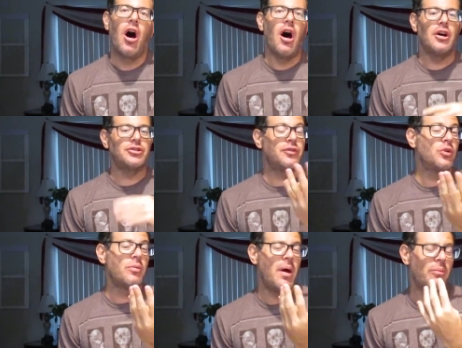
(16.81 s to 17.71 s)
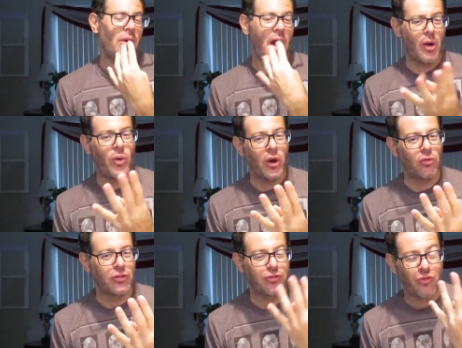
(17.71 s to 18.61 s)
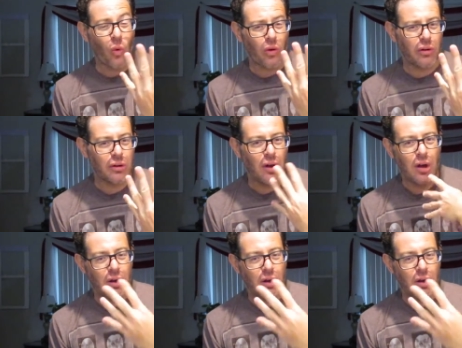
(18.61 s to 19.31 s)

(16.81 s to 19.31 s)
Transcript: So if you remember, I went over 4